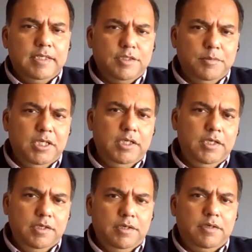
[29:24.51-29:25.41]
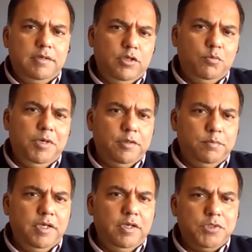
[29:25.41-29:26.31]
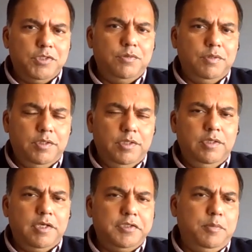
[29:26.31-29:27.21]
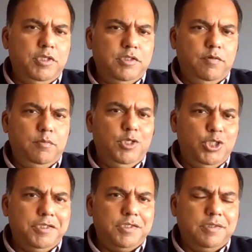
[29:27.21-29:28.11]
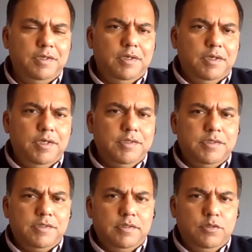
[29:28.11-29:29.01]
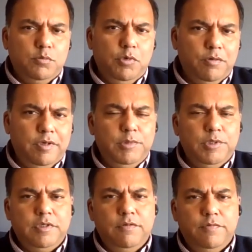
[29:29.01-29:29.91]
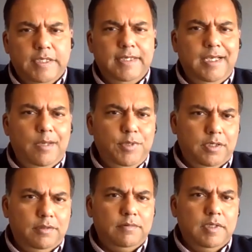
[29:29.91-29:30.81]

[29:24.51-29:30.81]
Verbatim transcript: Similarly, here you know BharatPe, which is doing the acceptance for merchants, is tomorrow able to give working capital